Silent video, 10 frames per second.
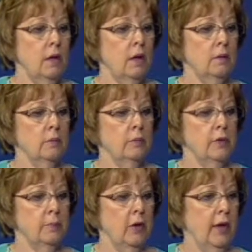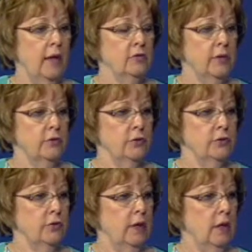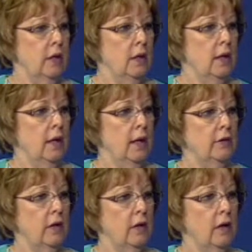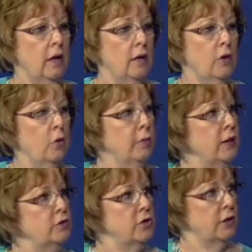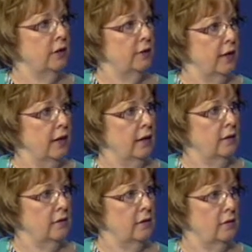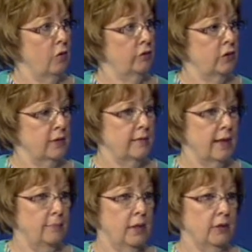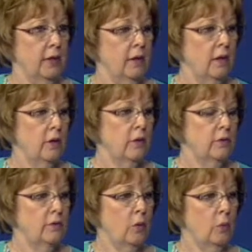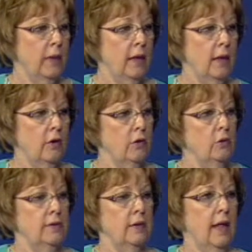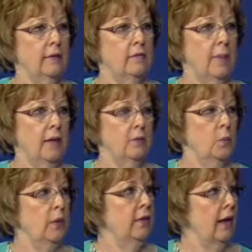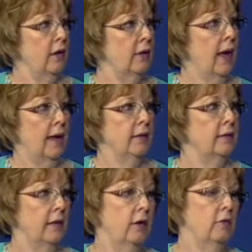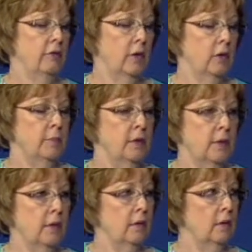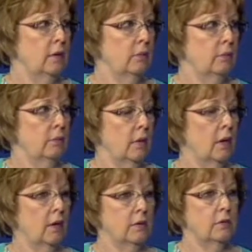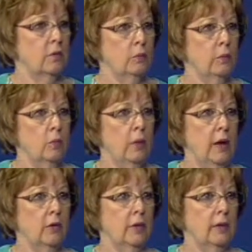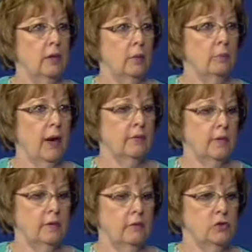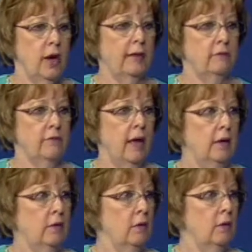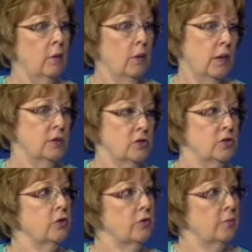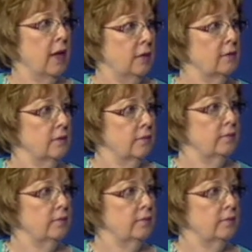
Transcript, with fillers: um, with bariatric surgery and the uh, OB-GYN Clinic that's over in the same building. So we are using that space when they are not, and they're very busy. Uh, okay. Uh, so we, we are in the process of trying to find additional space.